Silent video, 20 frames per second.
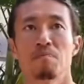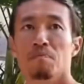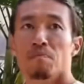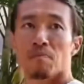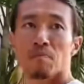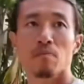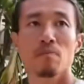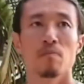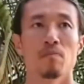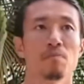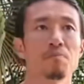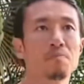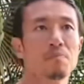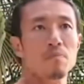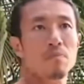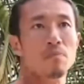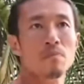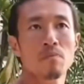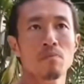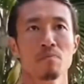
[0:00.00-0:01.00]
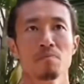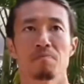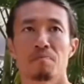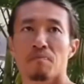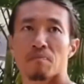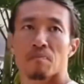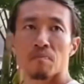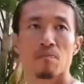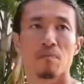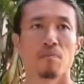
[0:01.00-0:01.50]
of it looks kind of
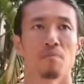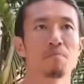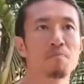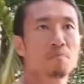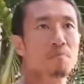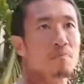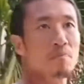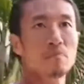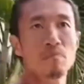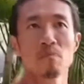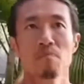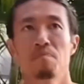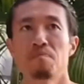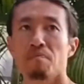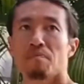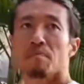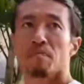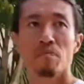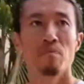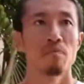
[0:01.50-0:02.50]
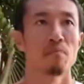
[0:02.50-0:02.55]
out there, waving